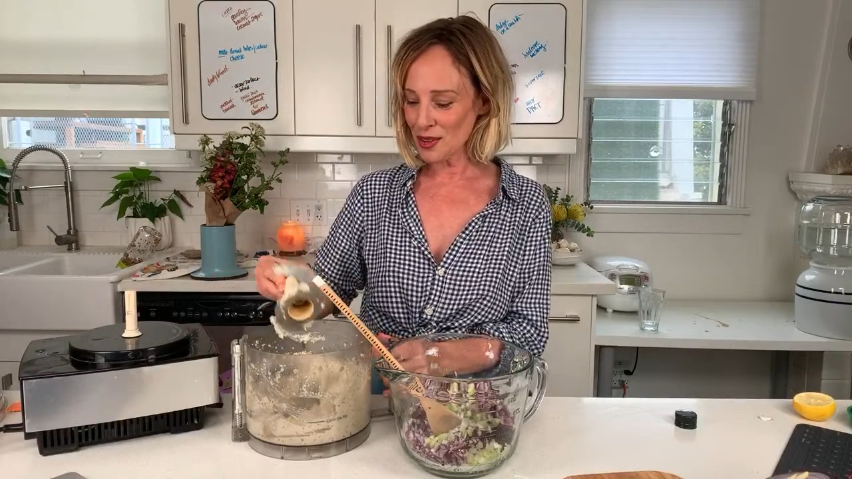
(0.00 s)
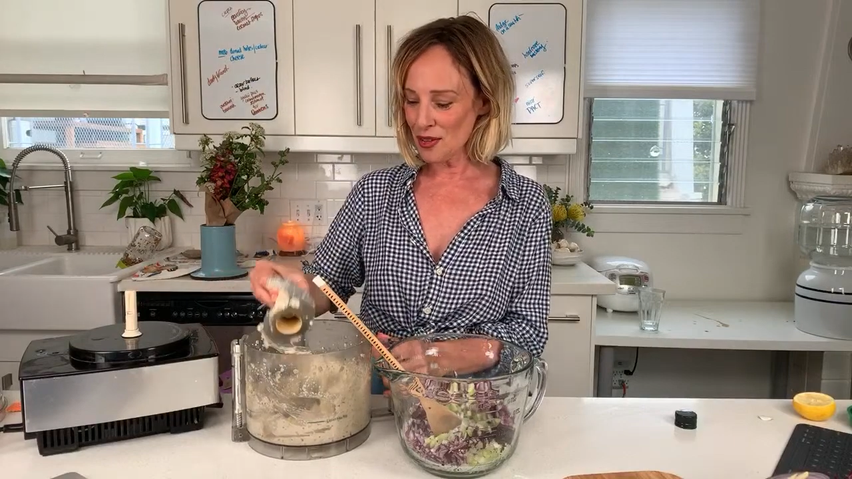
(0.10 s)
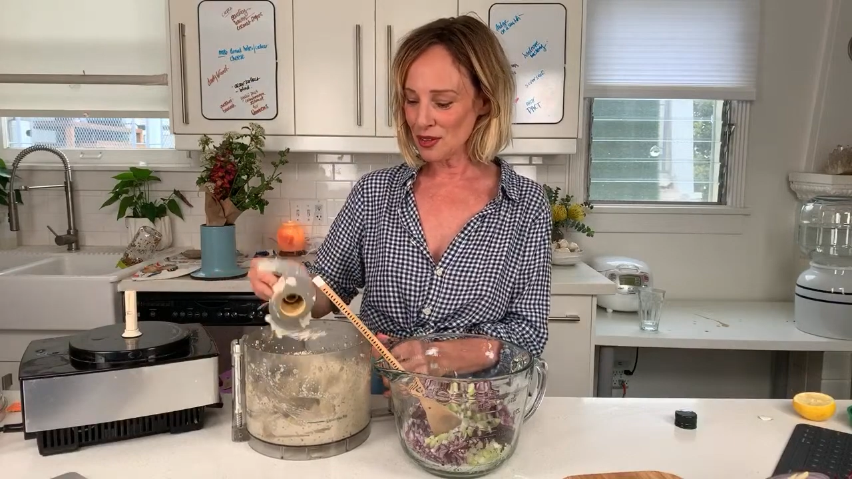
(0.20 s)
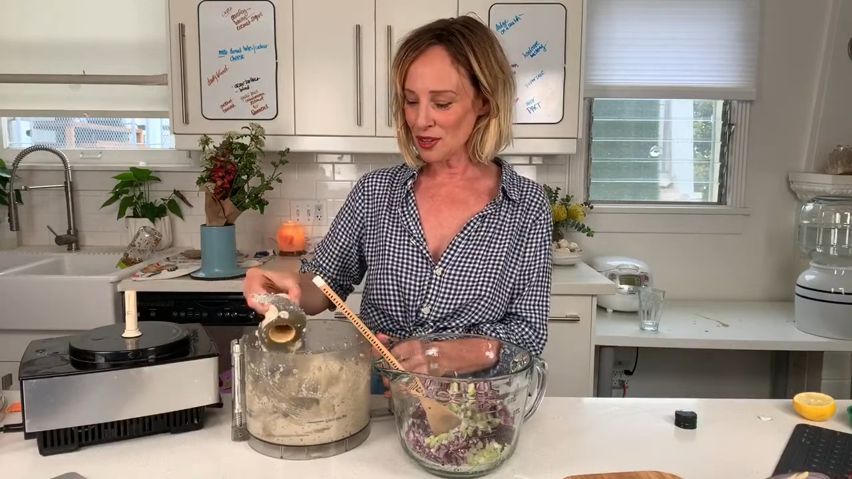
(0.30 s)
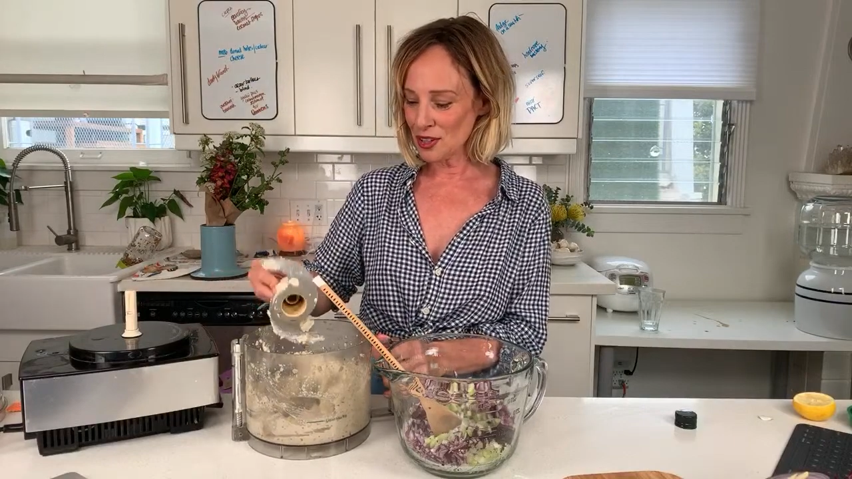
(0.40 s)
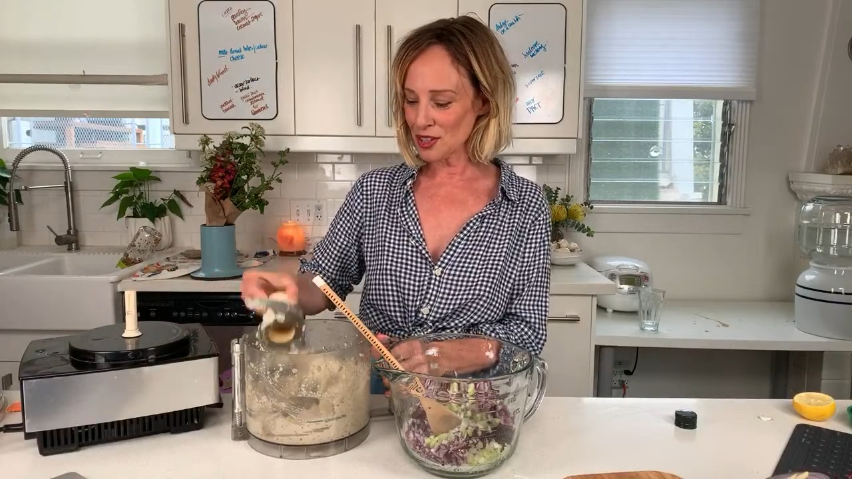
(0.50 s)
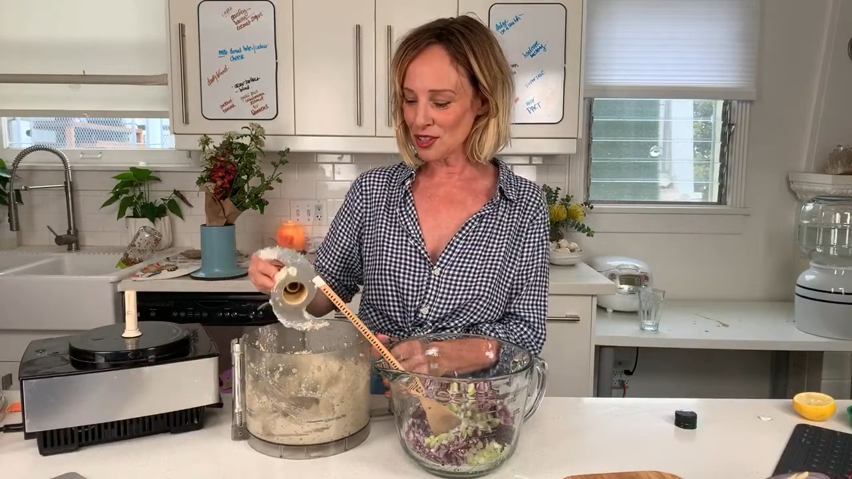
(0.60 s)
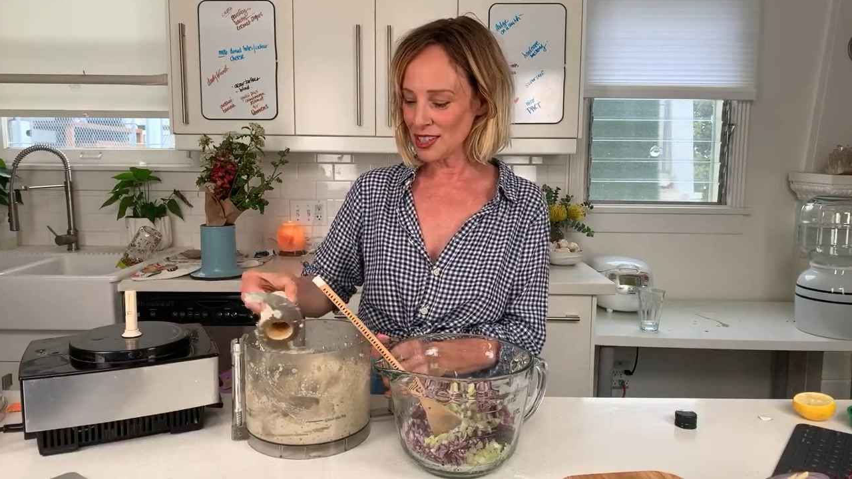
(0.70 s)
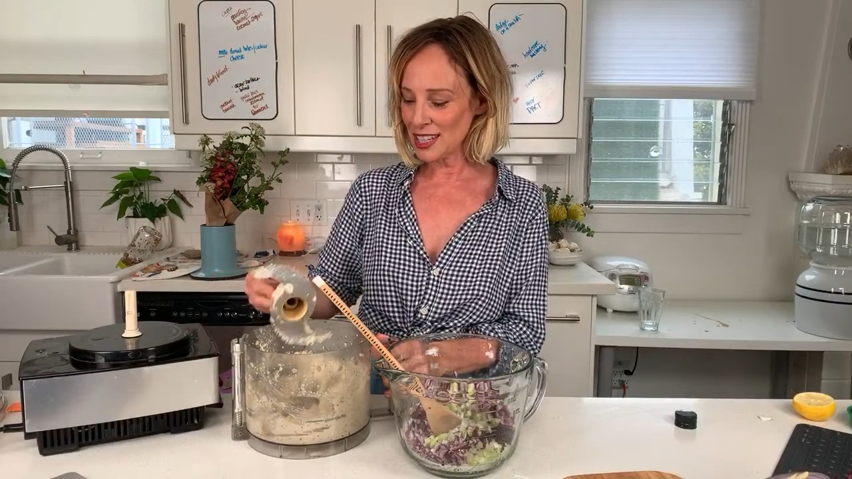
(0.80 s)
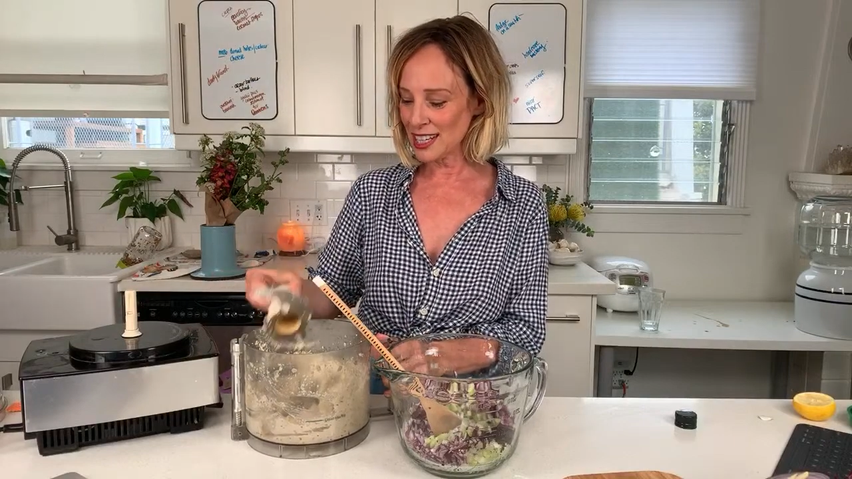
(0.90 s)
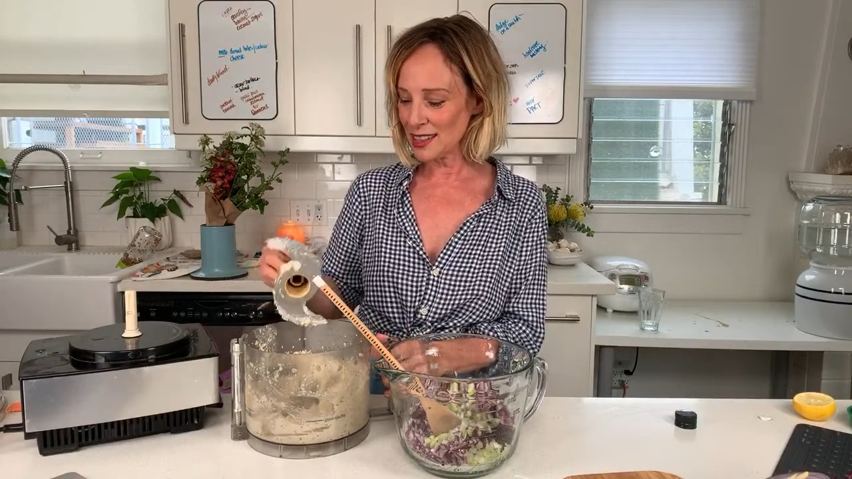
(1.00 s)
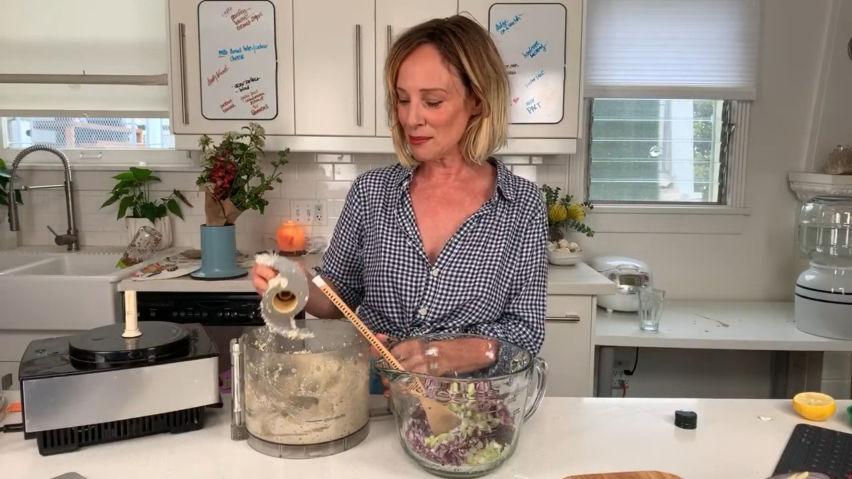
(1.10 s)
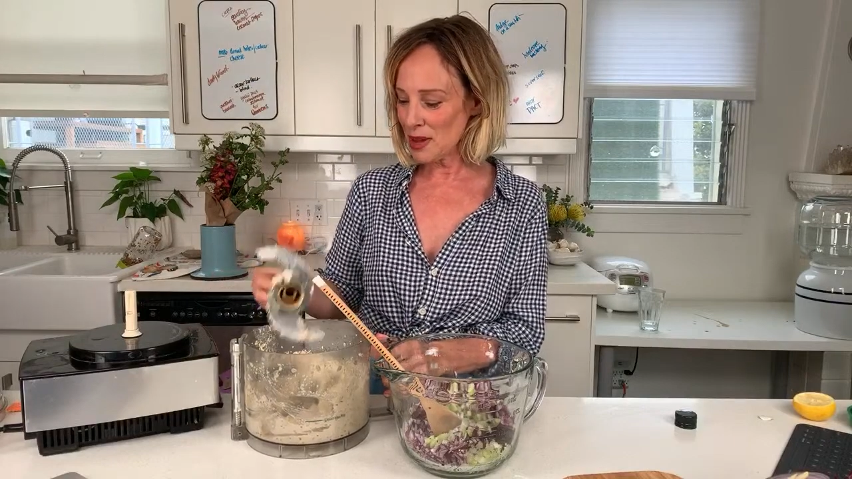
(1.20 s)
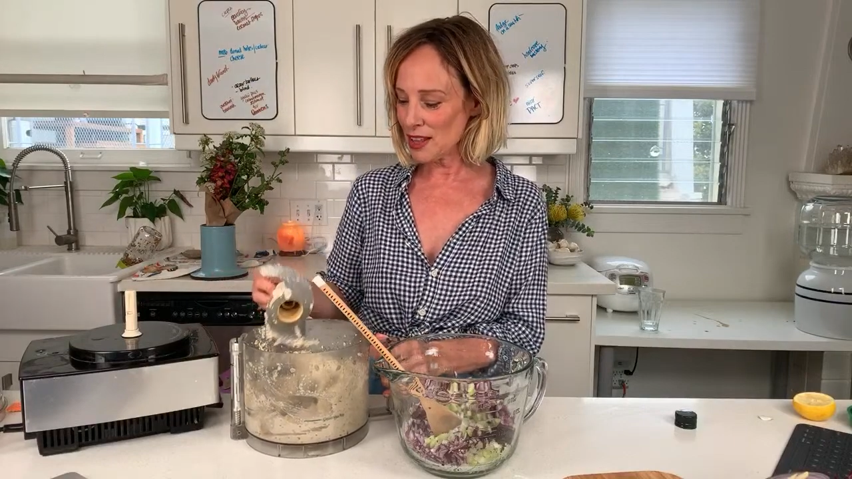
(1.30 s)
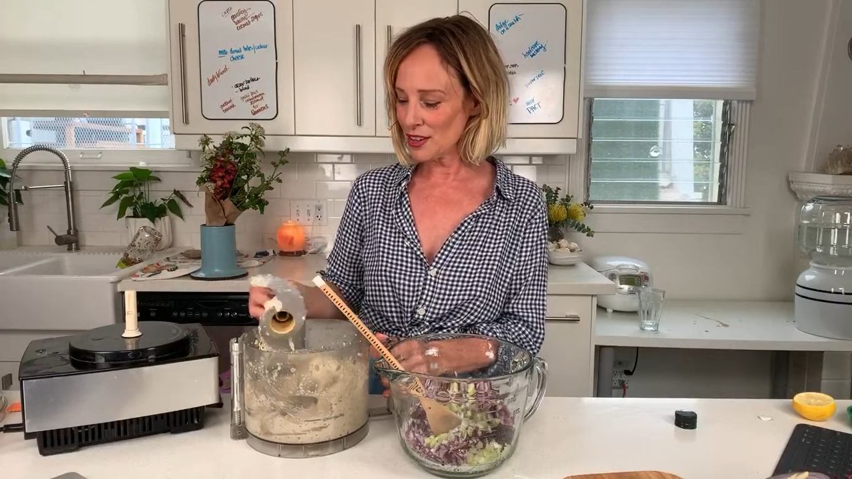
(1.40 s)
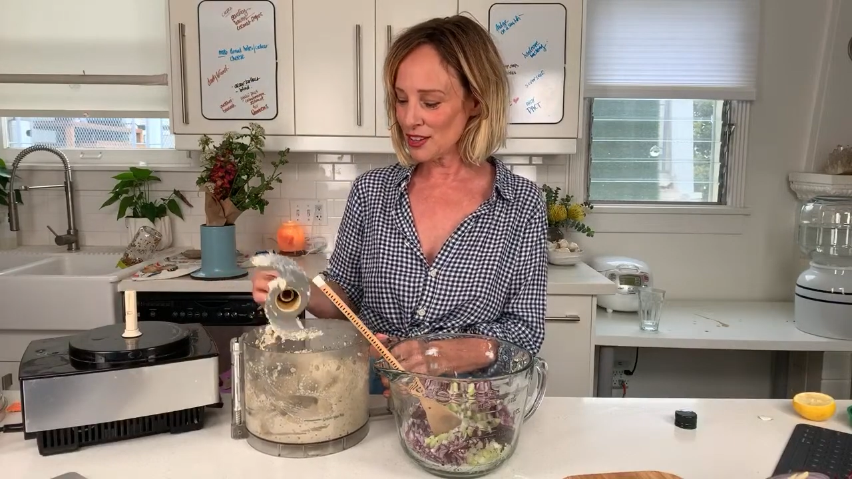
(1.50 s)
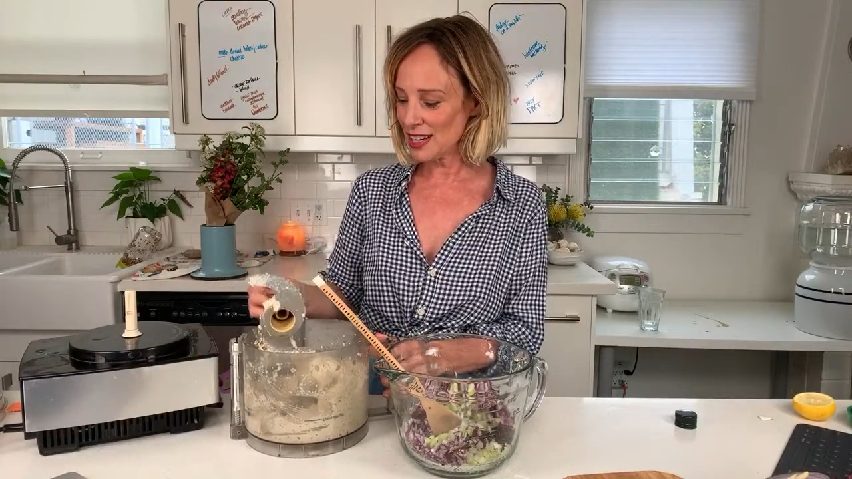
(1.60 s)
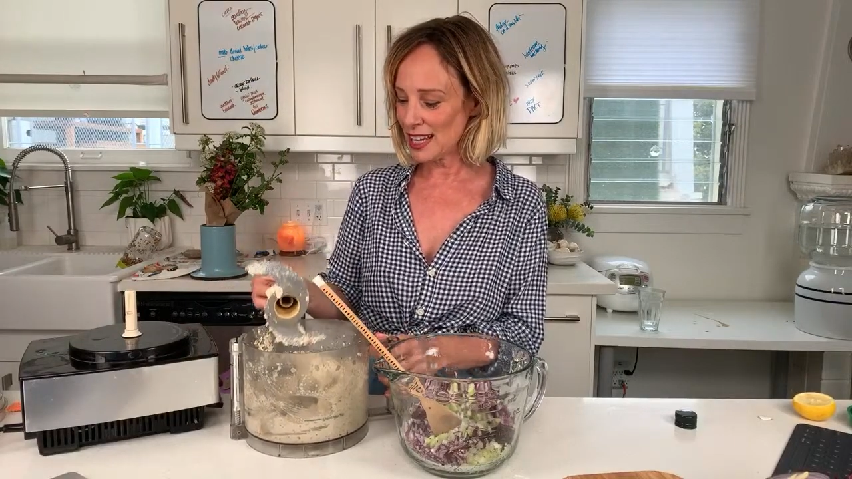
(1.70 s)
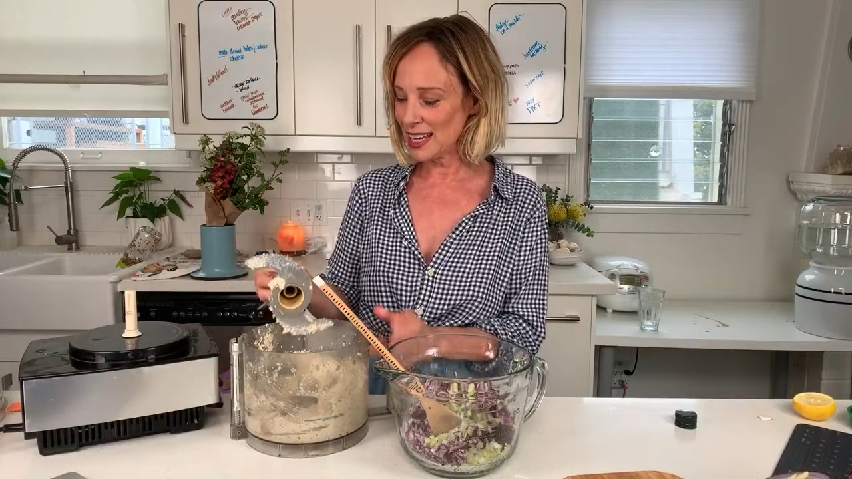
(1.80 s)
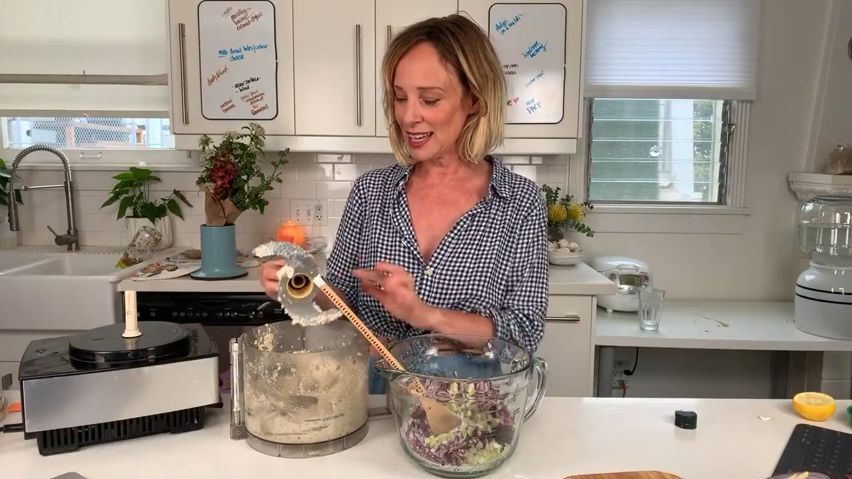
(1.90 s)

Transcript: all the nurturing and the mothering,